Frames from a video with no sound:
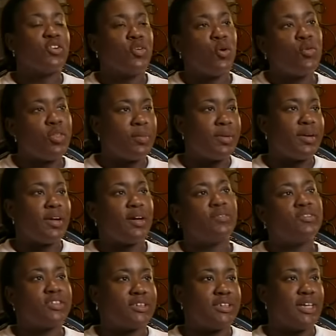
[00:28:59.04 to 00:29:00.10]
to know them
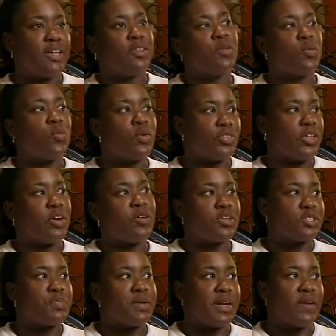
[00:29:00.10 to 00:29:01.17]
enough to tell them what they're going
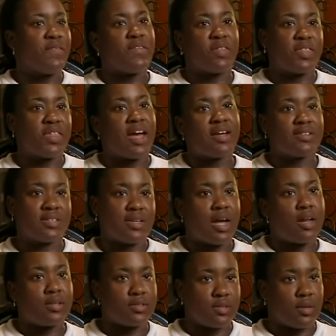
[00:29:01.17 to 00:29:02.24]
to spend their
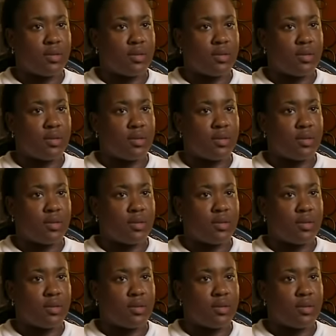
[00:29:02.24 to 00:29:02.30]
$50,000